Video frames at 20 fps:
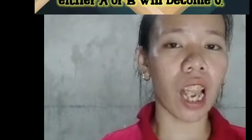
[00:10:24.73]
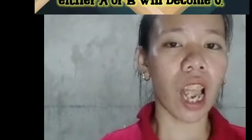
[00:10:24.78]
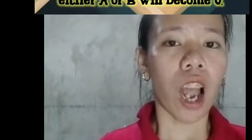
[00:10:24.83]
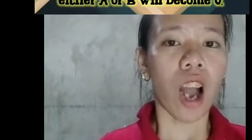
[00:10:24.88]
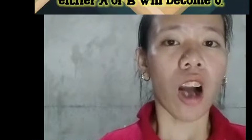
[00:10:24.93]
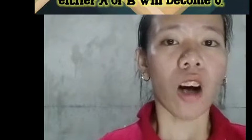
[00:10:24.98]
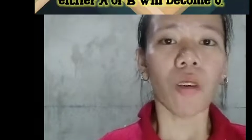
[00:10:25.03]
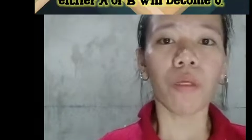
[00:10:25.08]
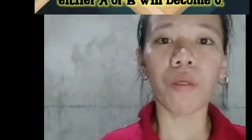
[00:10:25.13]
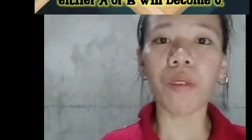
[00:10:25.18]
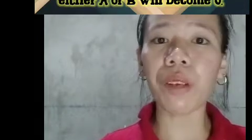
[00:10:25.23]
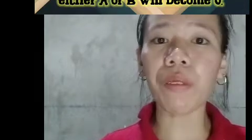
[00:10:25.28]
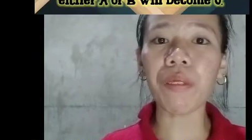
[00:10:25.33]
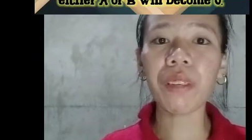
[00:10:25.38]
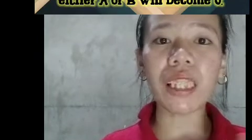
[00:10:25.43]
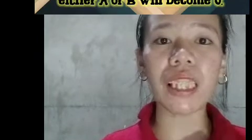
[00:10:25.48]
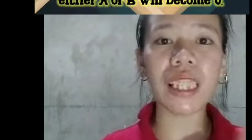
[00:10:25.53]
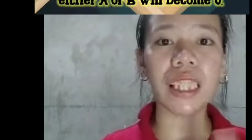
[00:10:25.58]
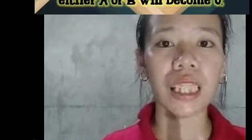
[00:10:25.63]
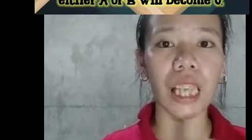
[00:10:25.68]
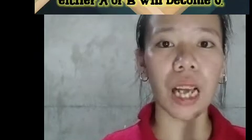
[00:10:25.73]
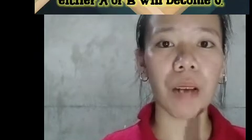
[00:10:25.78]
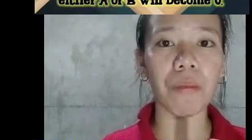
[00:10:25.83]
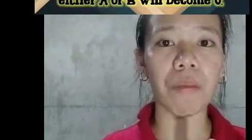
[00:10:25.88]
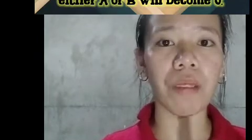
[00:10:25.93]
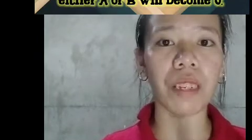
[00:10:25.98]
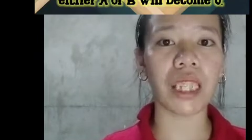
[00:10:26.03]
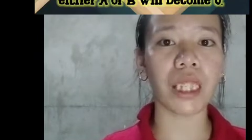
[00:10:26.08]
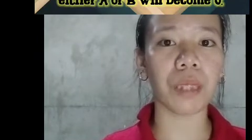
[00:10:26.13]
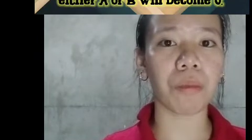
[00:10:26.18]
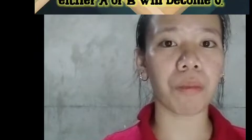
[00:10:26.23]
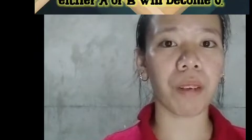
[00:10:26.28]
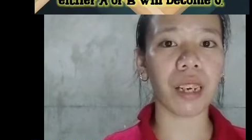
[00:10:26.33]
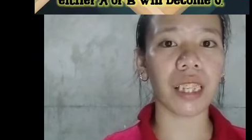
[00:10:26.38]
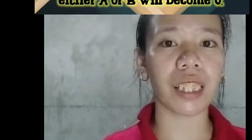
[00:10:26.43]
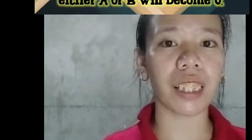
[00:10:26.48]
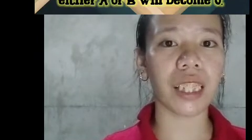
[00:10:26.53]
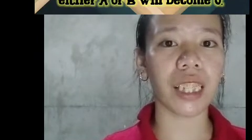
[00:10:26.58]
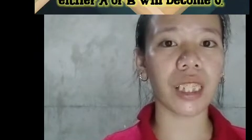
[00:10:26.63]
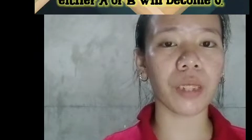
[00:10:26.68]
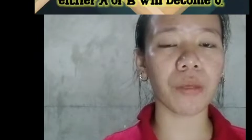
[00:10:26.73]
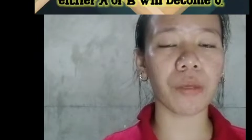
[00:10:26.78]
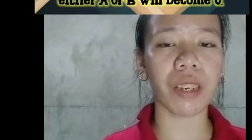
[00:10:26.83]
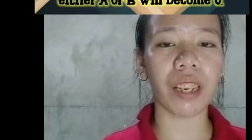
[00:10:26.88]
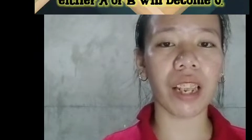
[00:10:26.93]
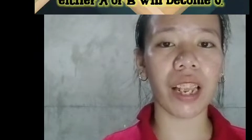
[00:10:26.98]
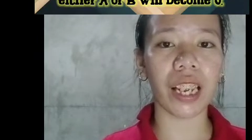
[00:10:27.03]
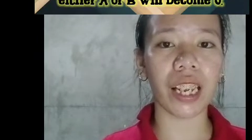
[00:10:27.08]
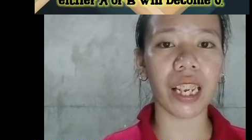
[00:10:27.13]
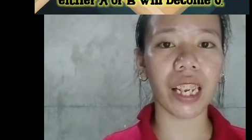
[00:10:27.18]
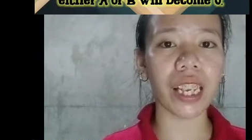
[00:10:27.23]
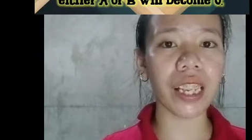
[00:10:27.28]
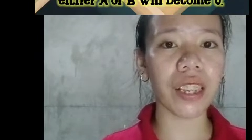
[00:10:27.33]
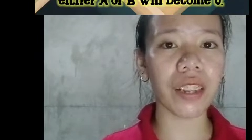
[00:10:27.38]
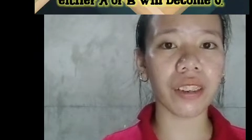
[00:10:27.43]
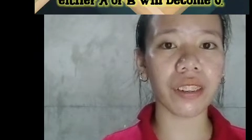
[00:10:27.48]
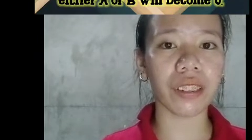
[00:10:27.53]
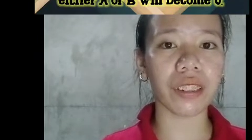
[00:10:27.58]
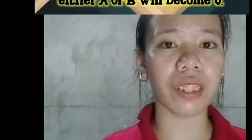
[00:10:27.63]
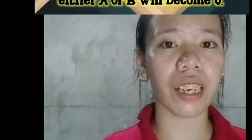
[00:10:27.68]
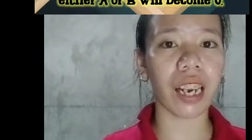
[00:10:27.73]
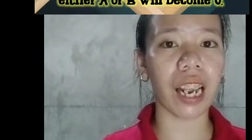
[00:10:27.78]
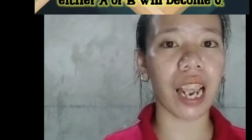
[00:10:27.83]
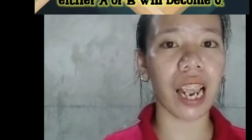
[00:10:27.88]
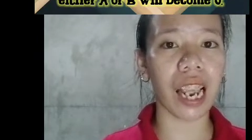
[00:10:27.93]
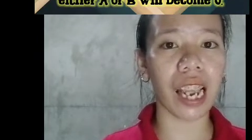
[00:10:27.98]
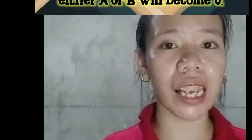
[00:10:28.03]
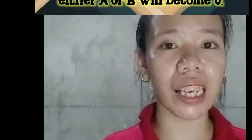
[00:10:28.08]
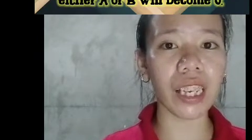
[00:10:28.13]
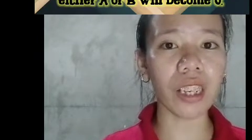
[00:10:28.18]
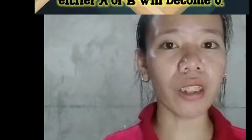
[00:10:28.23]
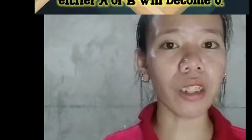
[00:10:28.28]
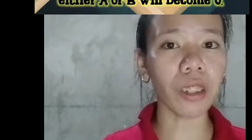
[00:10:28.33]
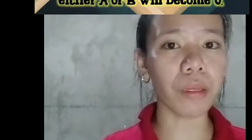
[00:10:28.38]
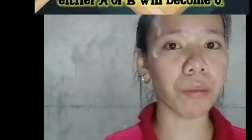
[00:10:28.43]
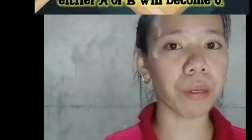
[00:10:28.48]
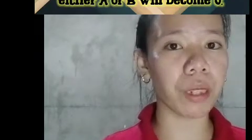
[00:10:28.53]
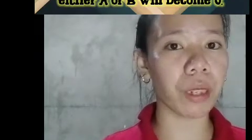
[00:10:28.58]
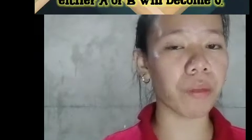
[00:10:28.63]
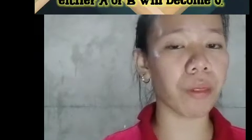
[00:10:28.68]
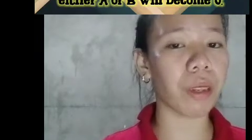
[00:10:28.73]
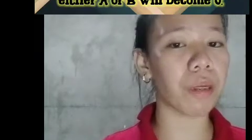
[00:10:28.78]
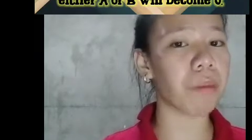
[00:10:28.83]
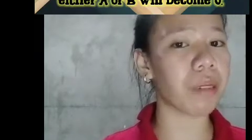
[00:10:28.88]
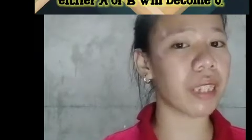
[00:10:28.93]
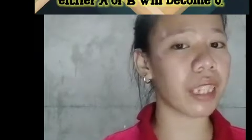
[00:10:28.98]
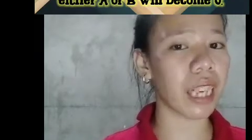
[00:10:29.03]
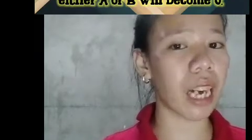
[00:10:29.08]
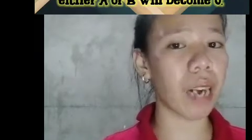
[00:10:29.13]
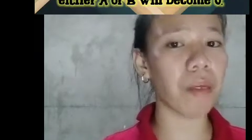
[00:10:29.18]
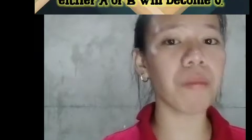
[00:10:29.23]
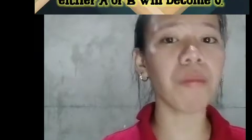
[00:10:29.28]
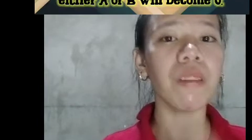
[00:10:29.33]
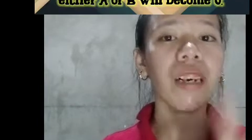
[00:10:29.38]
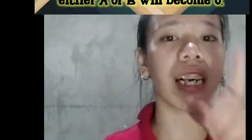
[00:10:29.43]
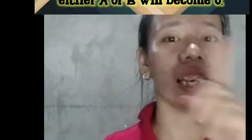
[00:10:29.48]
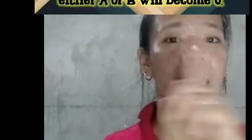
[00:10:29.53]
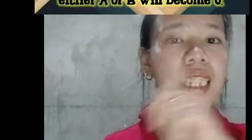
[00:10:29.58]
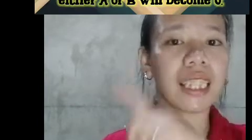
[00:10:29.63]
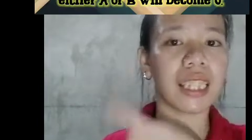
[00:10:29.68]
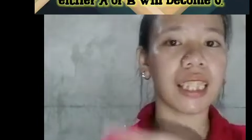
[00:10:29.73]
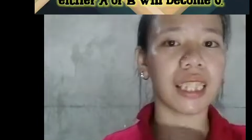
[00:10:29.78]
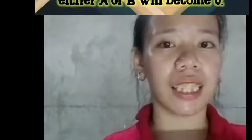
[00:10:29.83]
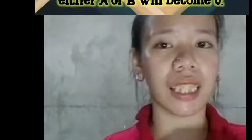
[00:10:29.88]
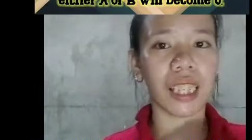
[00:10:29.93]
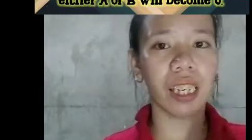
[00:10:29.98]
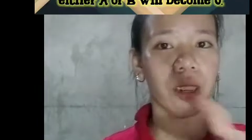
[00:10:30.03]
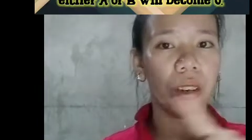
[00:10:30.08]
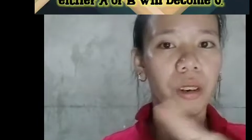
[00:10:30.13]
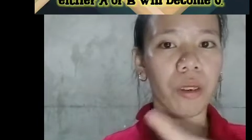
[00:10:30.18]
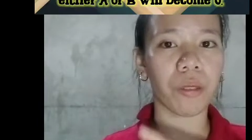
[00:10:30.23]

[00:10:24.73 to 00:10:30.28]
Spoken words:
We will stop this process when either a or b will become 0.